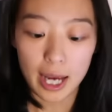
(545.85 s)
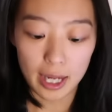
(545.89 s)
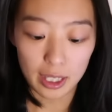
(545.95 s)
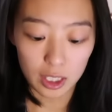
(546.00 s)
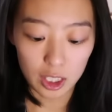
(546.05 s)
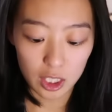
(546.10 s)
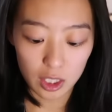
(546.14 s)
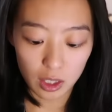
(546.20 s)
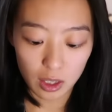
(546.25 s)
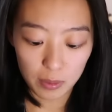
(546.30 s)

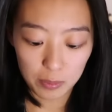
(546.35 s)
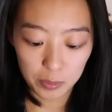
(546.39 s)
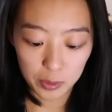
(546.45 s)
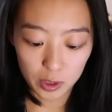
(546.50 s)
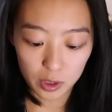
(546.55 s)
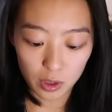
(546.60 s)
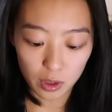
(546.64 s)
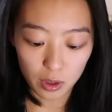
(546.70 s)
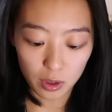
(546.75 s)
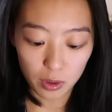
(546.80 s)
at the top.
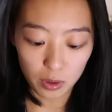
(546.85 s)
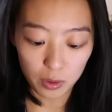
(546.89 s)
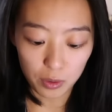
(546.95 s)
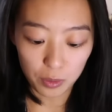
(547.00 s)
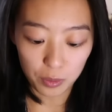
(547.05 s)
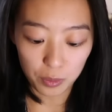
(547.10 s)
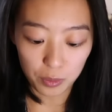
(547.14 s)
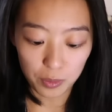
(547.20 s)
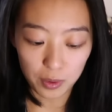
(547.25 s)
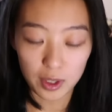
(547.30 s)

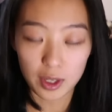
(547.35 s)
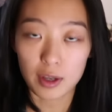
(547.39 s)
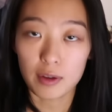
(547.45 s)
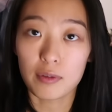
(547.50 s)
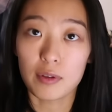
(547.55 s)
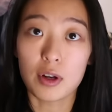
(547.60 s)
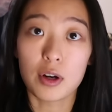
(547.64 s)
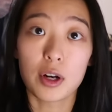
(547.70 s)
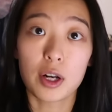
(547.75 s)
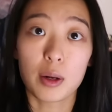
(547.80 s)
So
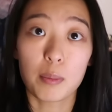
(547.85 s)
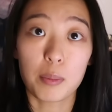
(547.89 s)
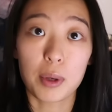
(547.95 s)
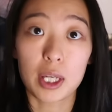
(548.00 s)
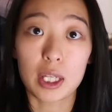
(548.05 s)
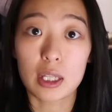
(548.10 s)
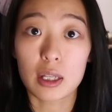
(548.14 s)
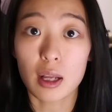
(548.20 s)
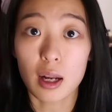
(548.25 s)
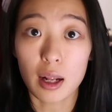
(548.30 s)
if you're in a
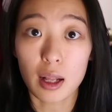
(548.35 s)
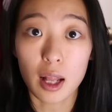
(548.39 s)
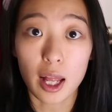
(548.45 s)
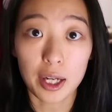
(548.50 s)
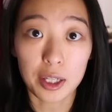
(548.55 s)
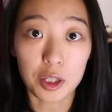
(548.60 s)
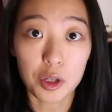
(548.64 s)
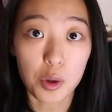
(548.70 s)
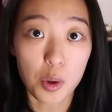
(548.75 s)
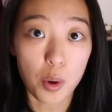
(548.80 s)
big city
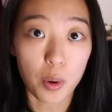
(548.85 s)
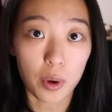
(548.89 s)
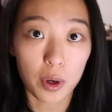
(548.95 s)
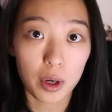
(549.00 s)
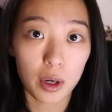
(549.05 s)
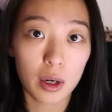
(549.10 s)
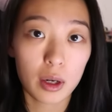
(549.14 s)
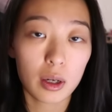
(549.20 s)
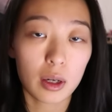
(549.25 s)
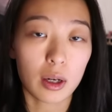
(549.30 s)
like New
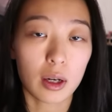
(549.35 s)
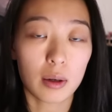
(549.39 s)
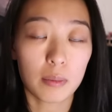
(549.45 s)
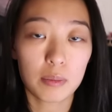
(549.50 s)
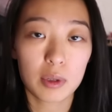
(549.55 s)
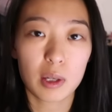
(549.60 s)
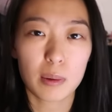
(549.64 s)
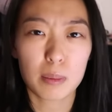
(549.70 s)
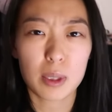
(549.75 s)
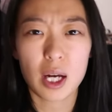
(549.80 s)
York,
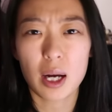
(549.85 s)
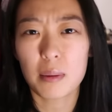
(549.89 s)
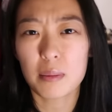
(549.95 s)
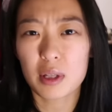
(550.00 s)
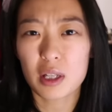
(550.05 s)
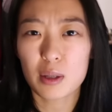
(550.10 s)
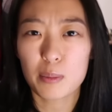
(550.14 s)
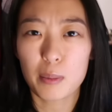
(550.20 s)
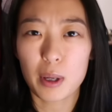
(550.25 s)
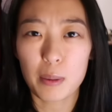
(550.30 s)

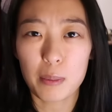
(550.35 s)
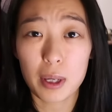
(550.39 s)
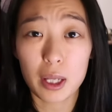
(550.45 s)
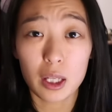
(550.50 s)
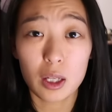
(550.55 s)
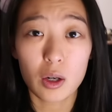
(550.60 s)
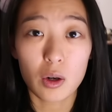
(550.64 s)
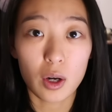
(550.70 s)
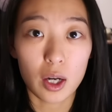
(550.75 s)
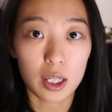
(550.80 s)
sometimes this may be
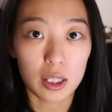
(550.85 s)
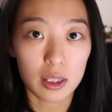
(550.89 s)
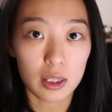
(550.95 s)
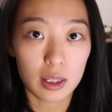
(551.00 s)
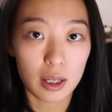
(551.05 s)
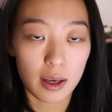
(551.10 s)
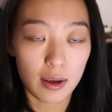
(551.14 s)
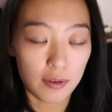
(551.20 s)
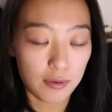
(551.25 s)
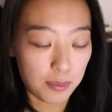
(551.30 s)
a little
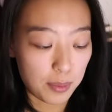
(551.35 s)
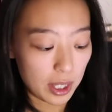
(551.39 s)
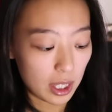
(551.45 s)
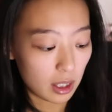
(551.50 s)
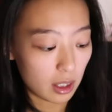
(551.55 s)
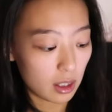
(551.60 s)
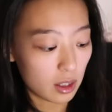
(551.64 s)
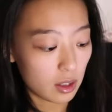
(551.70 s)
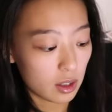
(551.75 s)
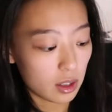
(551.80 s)
unsafe
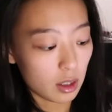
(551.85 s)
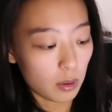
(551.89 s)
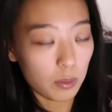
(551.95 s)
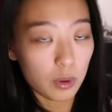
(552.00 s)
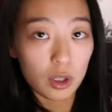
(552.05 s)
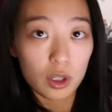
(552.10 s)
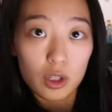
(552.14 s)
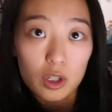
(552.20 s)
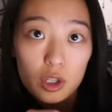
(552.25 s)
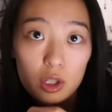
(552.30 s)
because
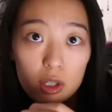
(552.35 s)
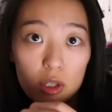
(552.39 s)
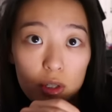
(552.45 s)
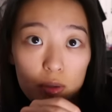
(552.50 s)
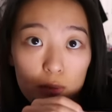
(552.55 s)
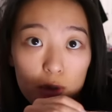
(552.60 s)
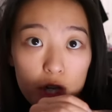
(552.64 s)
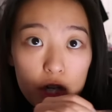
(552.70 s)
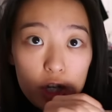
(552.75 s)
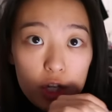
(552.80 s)
someone could
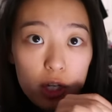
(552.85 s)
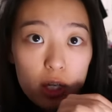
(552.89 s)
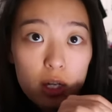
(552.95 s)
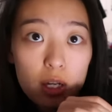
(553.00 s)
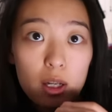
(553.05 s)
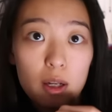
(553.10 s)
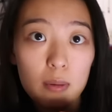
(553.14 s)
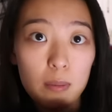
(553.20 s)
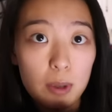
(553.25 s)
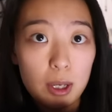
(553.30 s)
just reach
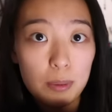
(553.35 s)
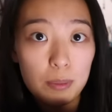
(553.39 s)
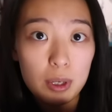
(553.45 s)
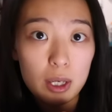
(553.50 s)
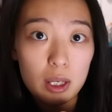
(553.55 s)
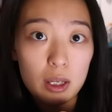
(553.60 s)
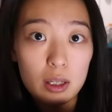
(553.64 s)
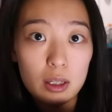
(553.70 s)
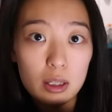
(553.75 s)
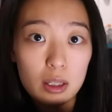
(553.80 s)
in and
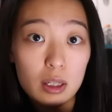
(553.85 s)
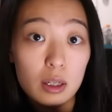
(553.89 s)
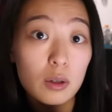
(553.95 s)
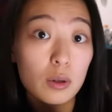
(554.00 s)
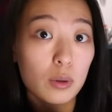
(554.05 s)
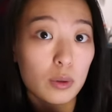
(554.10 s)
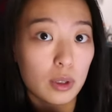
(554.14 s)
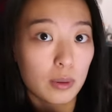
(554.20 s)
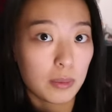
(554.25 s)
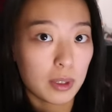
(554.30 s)
maybe
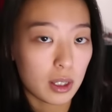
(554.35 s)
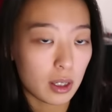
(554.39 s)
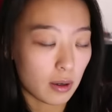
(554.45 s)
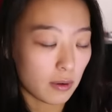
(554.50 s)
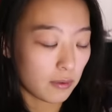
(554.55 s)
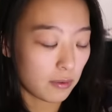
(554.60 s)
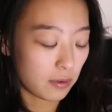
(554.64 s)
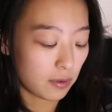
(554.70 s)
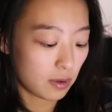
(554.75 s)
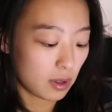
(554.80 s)
steal some
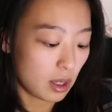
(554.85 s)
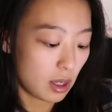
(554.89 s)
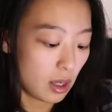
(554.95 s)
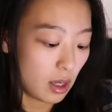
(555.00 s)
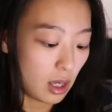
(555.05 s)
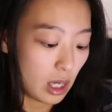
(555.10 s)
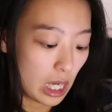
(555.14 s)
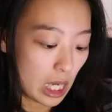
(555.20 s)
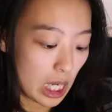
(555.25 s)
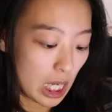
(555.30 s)
stuff.
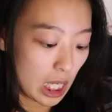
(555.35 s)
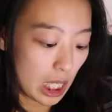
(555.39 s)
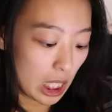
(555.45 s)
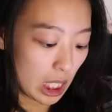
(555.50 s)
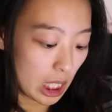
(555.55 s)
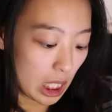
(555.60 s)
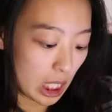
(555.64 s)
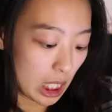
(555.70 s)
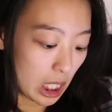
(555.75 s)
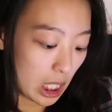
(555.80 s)

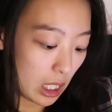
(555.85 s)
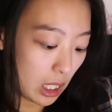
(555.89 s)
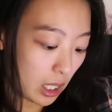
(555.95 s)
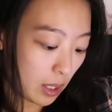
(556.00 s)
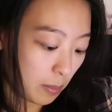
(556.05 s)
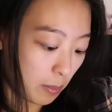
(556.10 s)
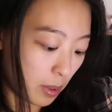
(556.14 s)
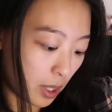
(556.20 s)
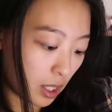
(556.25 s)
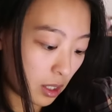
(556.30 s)

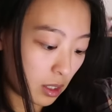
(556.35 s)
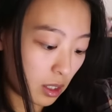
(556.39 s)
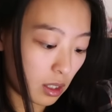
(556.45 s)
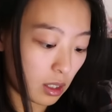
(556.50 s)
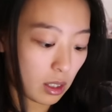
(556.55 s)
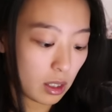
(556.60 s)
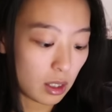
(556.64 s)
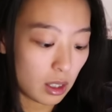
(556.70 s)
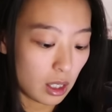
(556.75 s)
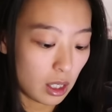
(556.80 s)

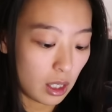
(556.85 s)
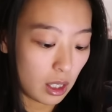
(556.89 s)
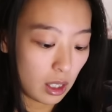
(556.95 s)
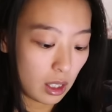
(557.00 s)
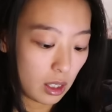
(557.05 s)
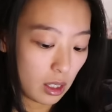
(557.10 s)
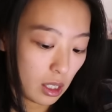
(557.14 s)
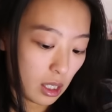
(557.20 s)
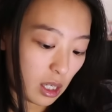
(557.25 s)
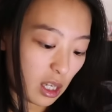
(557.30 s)
But
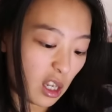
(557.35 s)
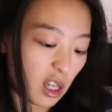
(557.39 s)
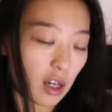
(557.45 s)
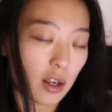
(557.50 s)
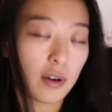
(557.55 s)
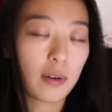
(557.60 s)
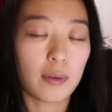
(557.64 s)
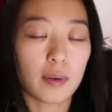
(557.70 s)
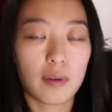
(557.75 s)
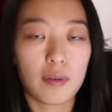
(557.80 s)
you
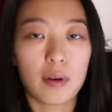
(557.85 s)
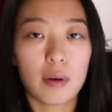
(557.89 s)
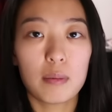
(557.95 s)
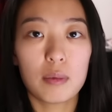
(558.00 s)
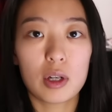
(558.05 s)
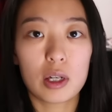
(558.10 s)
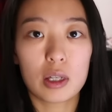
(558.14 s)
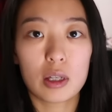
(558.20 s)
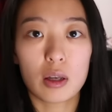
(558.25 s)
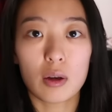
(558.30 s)
know, if
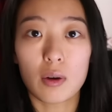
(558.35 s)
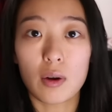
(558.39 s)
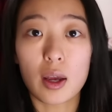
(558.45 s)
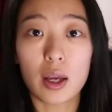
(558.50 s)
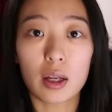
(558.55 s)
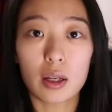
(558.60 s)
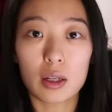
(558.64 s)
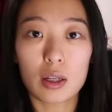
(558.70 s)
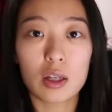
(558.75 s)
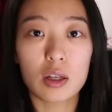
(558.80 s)
I'm just
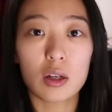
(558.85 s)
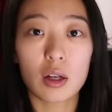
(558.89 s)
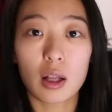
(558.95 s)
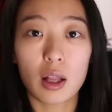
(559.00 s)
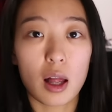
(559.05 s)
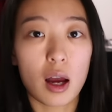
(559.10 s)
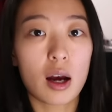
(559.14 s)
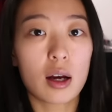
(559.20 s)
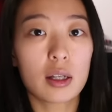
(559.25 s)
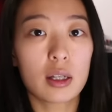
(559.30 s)
going to
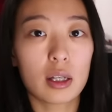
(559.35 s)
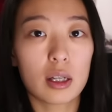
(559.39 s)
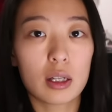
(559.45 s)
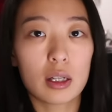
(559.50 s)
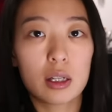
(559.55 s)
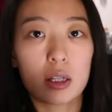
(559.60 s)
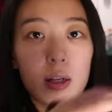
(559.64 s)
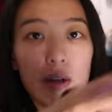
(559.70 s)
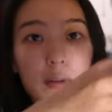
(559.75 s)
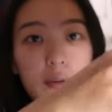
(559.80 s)
class
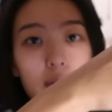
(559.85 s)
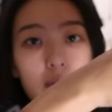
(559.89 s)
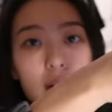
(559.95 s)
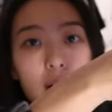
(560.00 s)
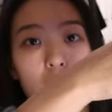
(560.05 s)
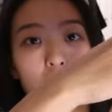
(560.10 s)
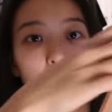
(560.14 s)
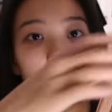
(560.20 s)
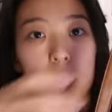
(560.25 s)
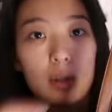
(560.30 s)
and stuff,
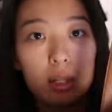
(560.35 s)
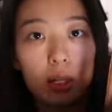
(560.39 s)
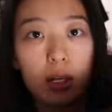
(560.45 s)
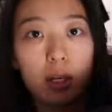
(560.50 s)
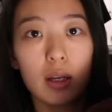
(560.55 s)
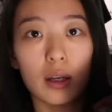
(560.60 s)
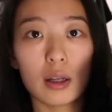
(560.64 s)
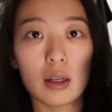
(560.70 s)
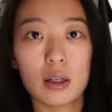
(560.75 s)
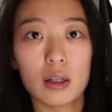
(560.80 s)
I don't
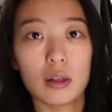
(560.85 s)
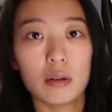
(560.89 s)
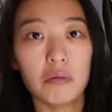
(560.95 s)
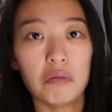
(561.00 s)
really,